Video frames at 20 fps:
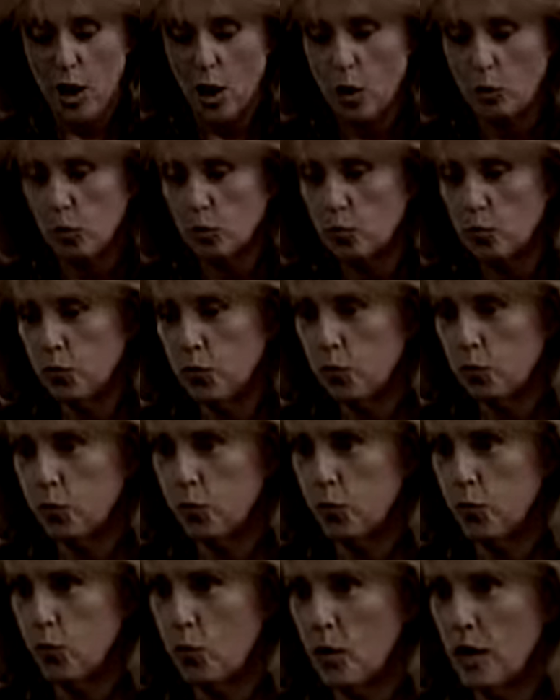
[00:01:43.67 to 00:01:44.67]
oh,
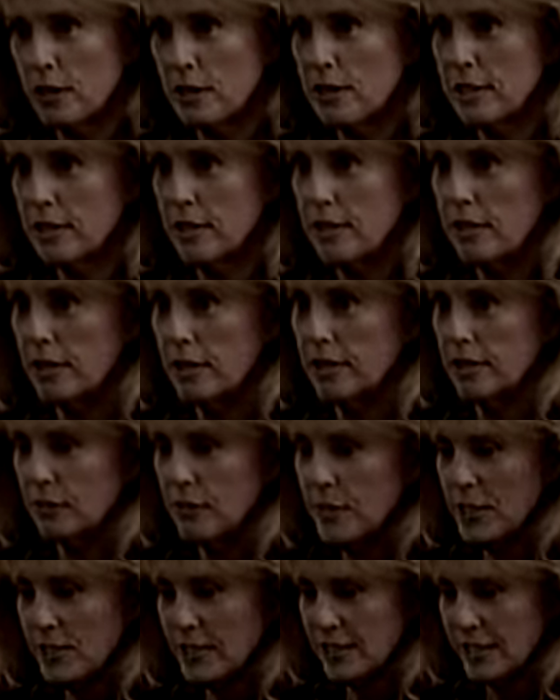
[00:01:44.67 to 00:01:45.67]
what kind of
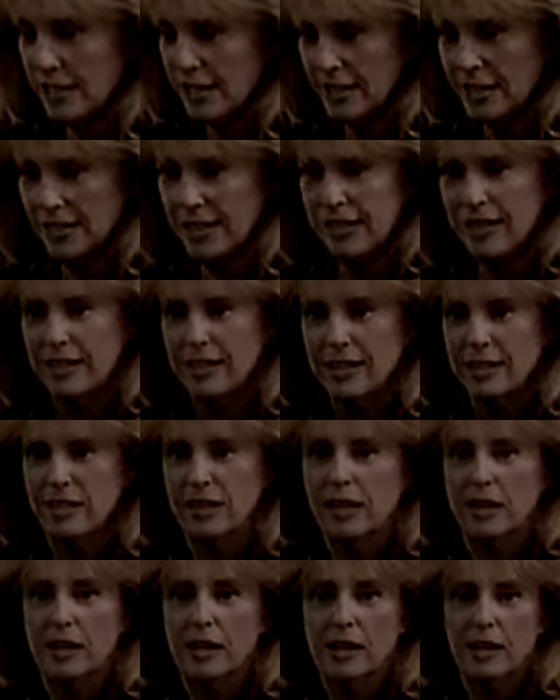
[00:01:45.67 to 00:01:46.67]
mission?
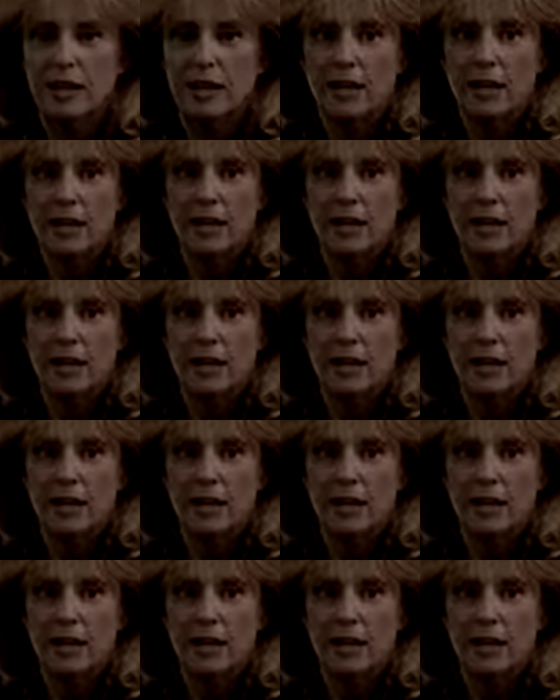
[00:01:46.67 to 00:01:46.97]
I